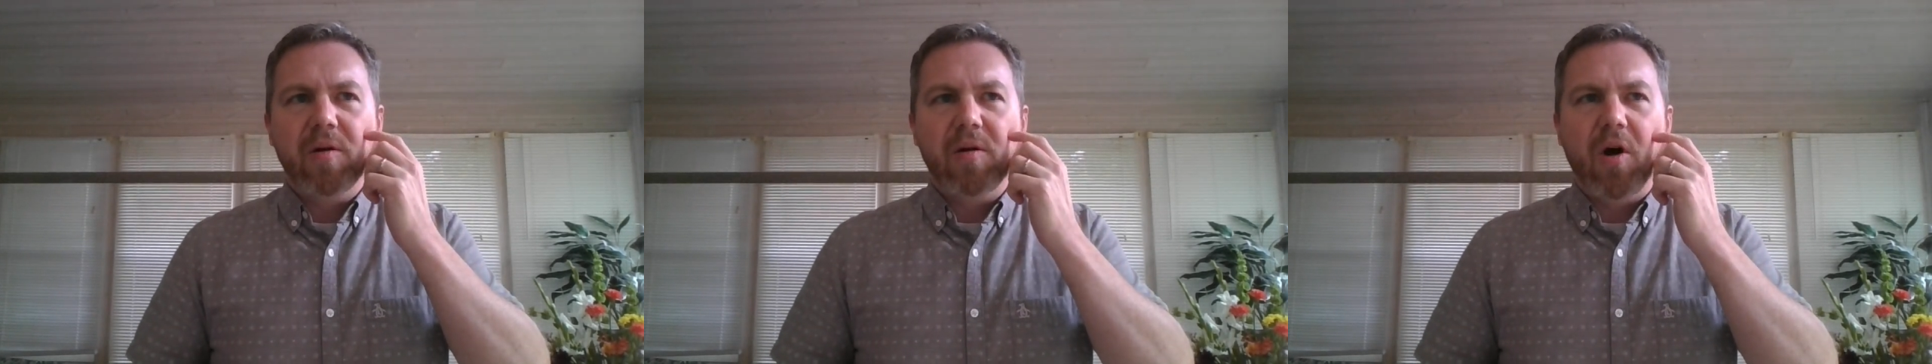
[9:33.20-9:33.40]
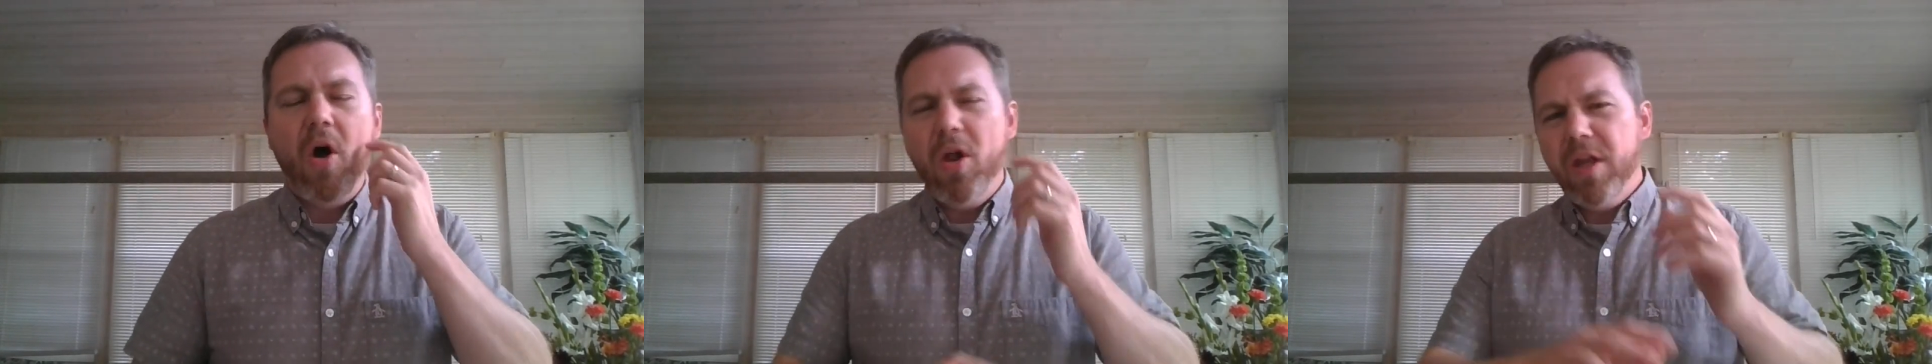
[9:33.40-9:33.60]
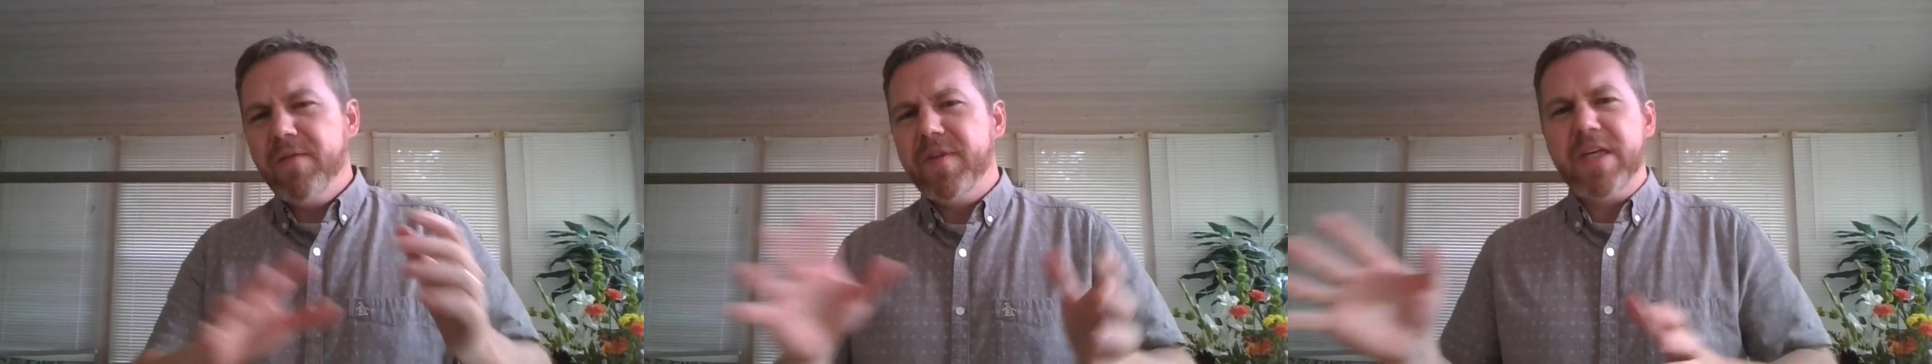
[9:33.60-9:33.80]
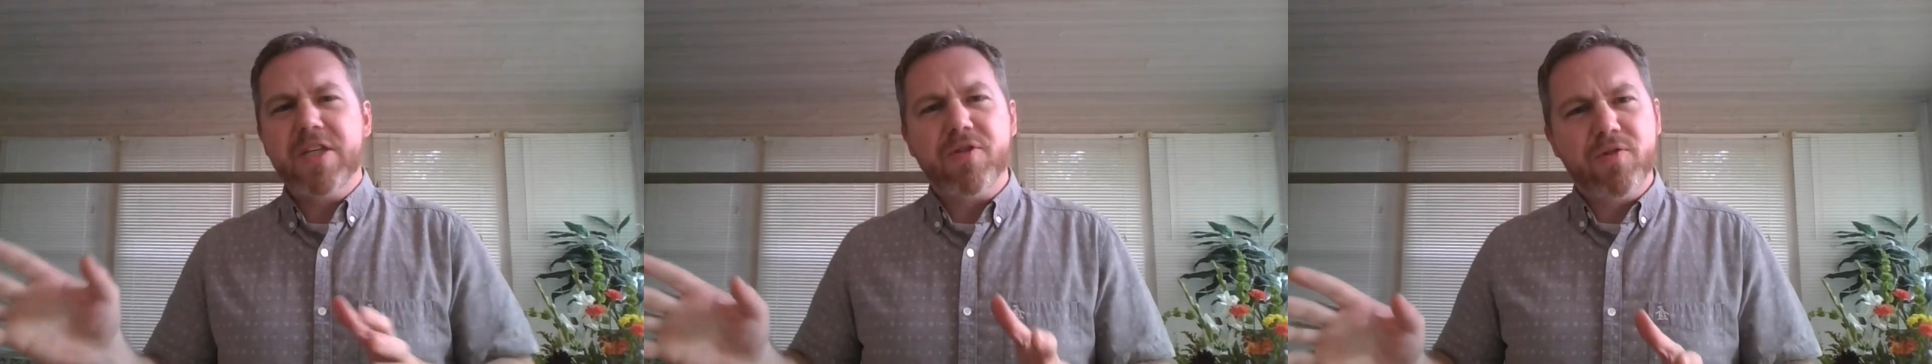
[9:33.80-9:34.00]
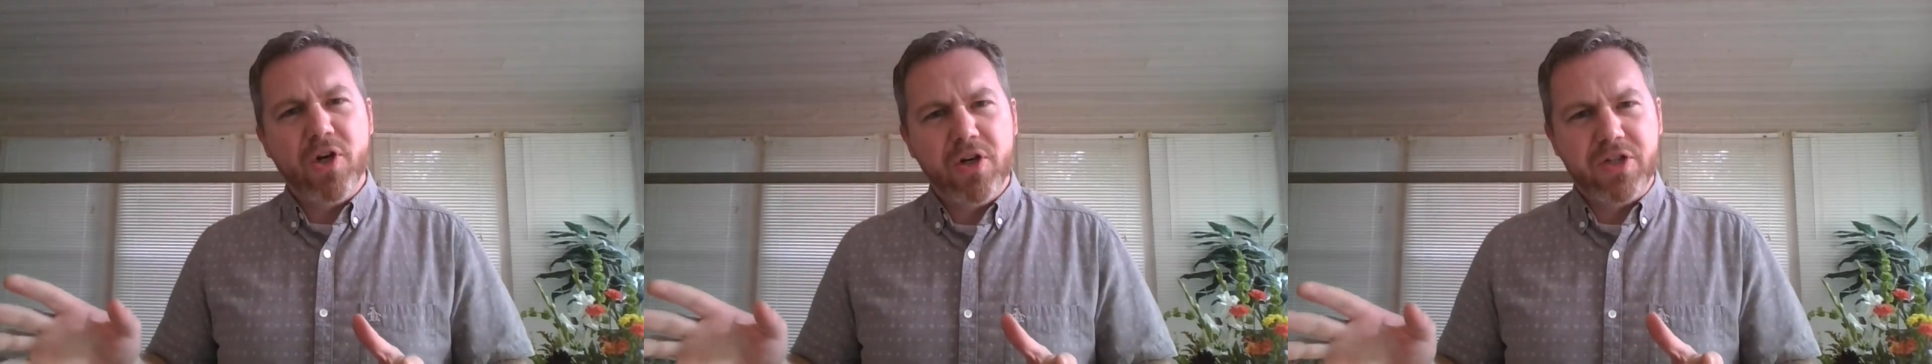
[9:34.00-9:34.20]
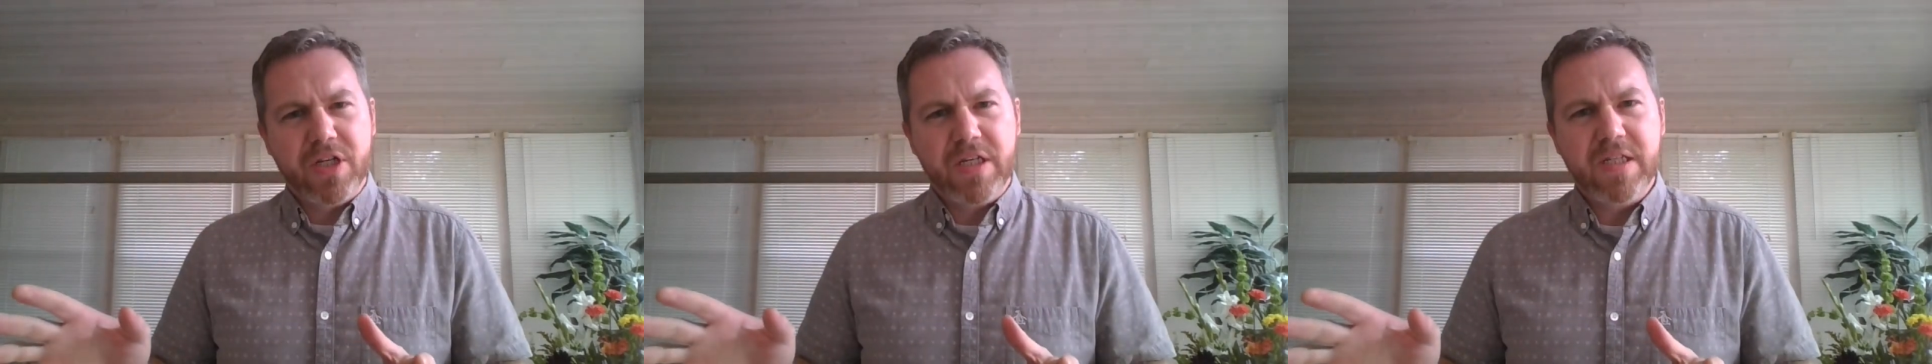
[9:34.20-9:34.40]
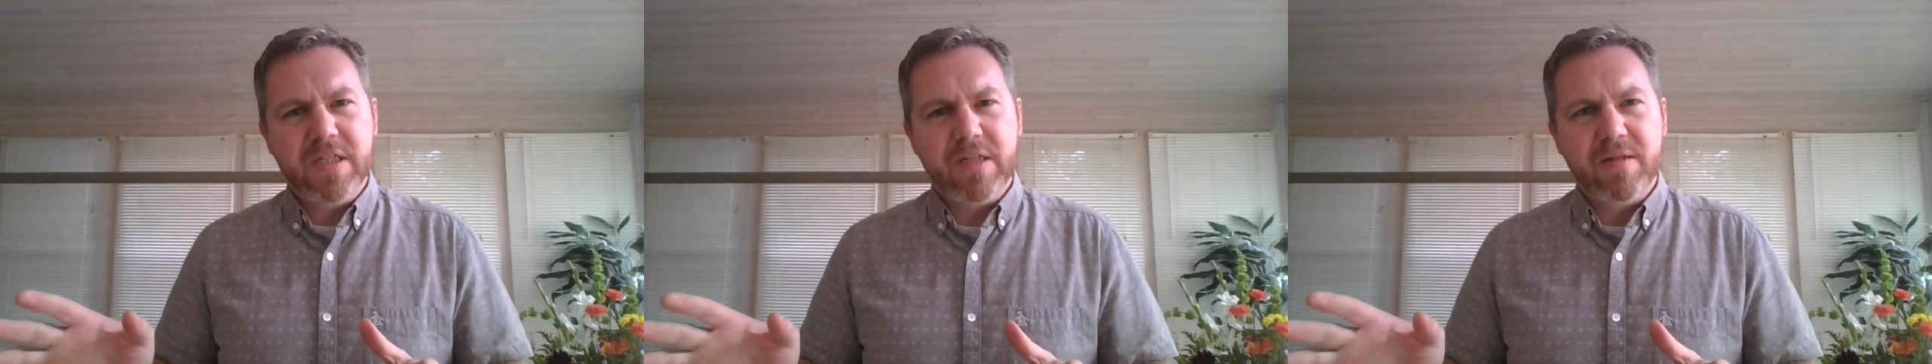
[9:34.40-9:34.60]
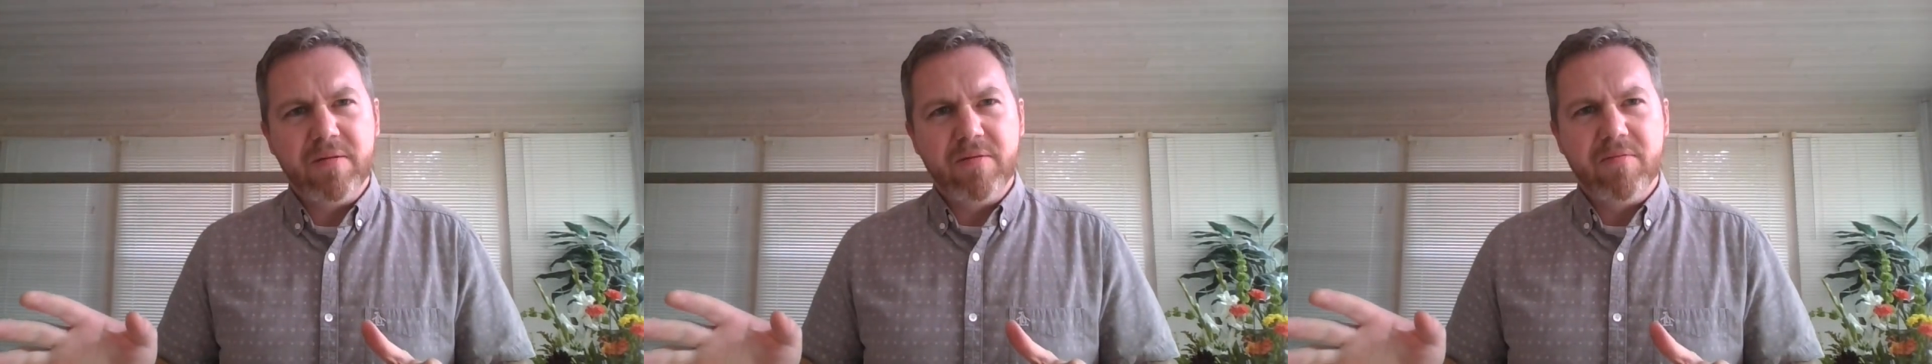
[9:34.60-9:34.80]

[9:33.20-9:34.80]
all of these churches